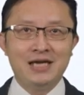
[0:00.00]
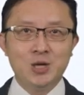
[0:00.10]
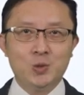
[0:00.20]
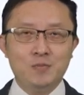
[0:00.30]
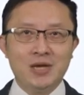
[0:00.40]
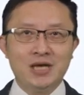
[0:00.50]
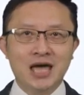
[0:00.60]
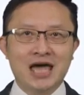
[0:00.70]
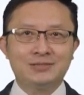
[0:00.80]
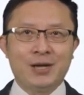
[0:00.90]
you would
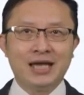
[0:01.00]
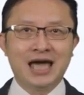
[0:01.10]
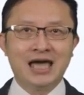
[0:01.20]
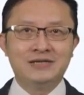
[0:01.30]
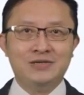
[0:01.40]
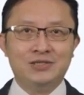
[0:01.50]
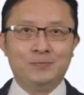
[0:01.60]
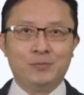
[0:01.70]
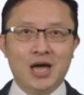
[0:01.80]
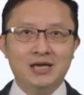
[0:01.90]
realize by now that the
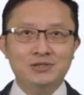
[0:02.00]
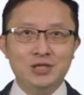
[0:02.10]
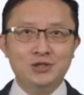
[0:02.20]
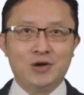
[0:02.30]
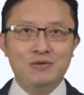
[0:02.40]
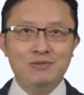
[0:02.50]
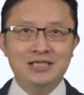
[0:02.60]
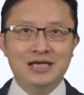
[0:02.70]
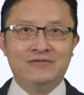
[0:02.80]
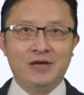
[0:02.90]
supply of such homes
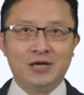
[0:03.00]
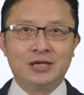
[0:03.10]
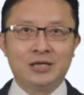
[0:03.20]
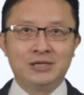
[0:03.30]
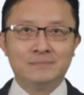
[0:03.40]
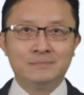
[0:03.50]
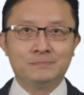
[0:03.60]
is very limited.